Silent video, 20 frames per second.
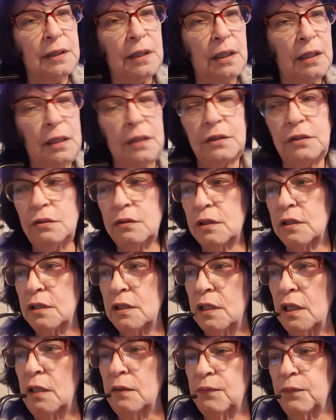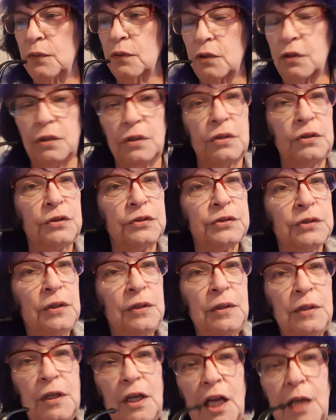you can get for girls.
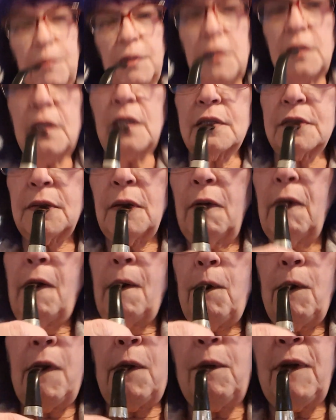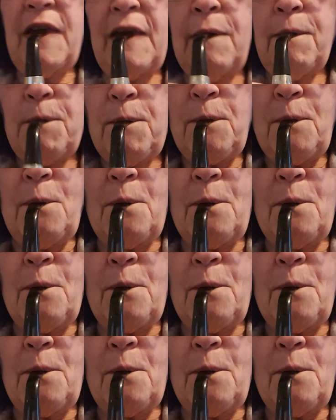I mean, because when we